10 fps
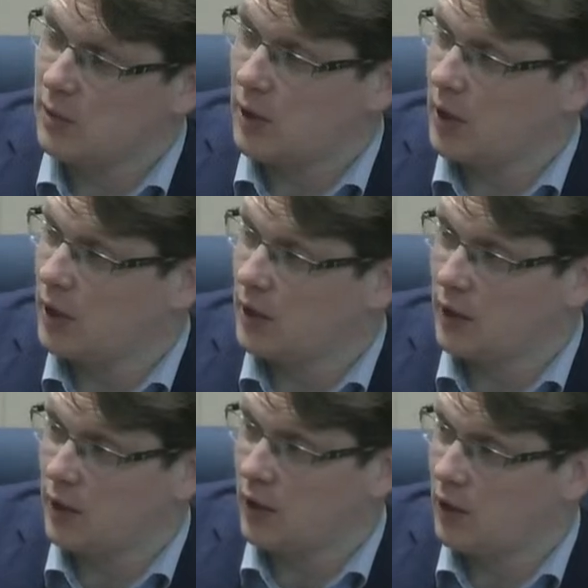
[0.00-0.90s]
I'm thinking
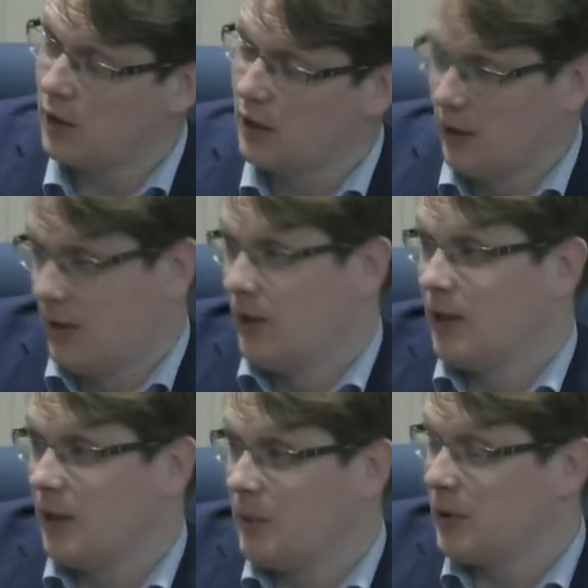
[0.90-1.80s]
like our,
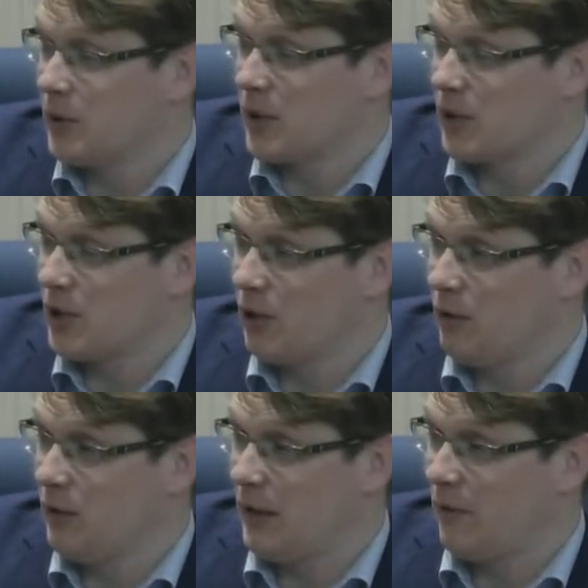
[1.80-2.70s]
I mean, there's a
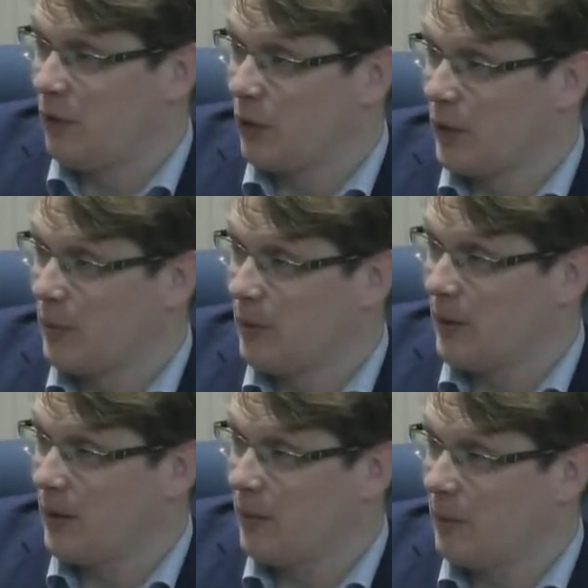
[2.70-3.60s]
shelf life for them,
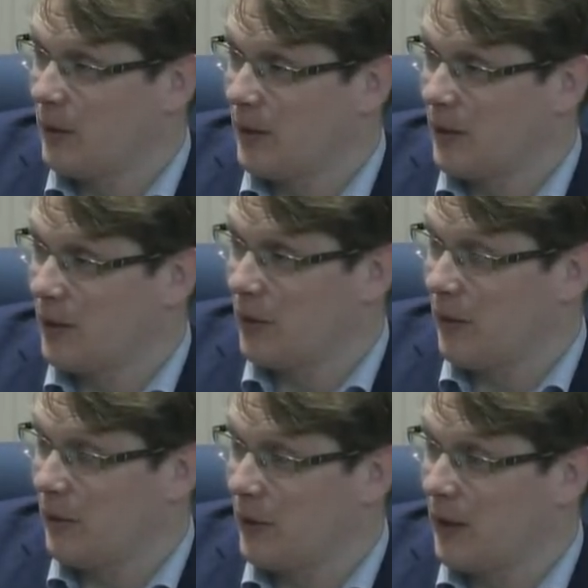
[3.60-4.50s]
but like, you know,
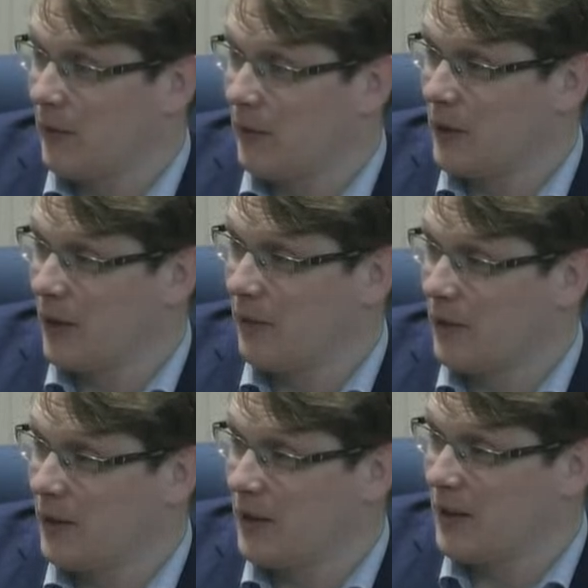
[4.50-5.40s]

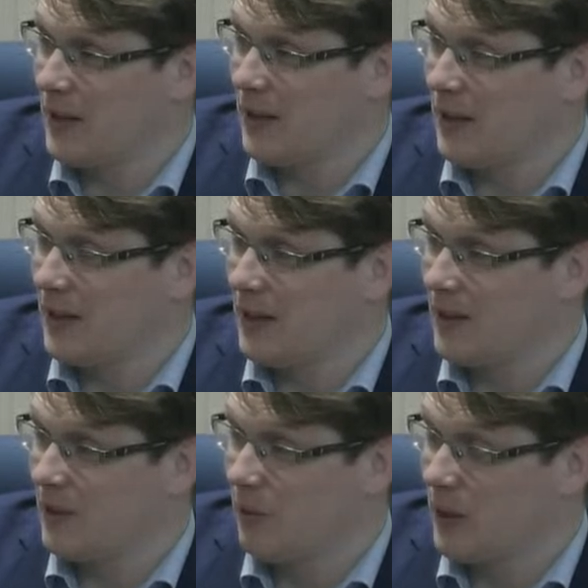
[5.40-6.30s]
every
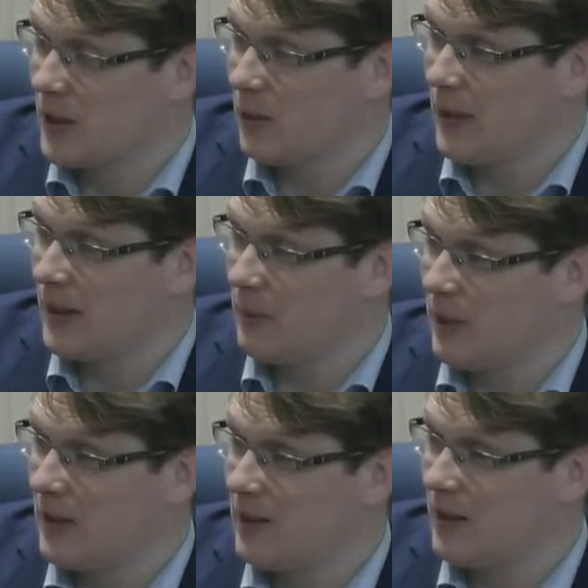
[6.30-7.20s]
once a week, the
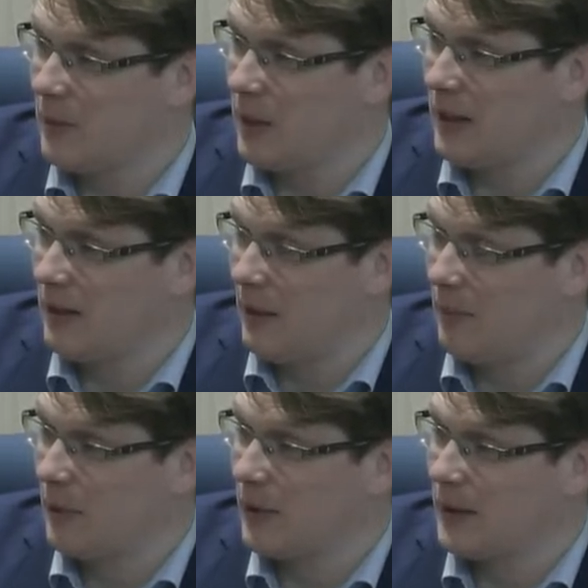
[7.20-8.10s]
big
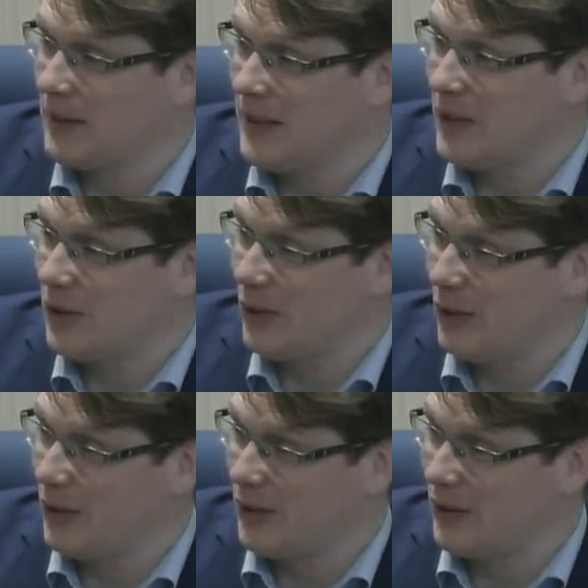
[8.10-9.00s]
lumbering
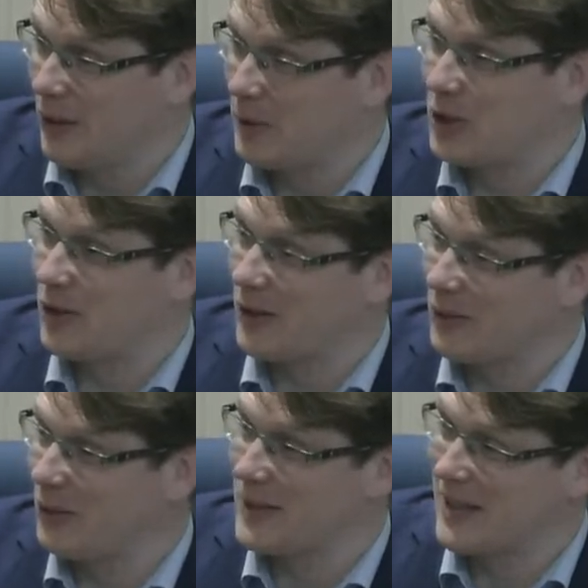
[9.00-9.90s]
diesel garbage truck
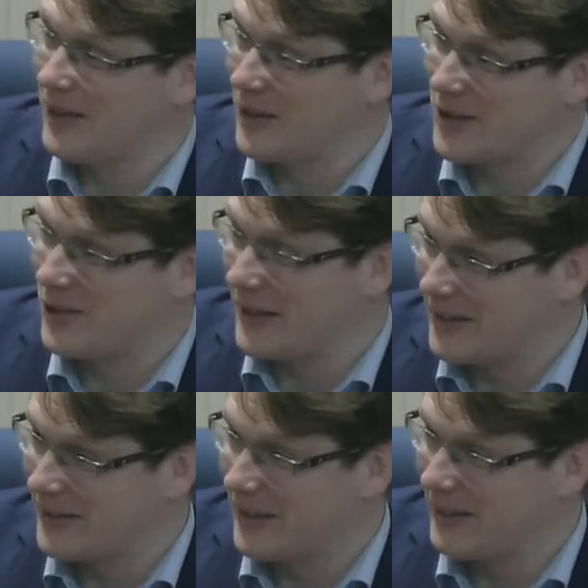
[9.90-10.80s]
rolls down the
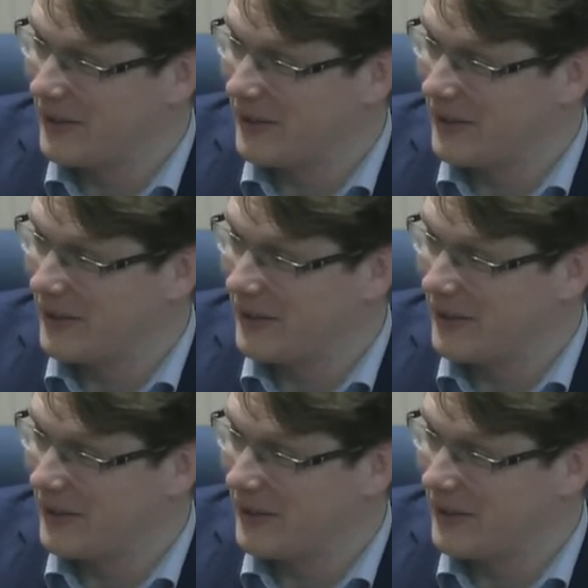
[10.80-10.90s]
street, right?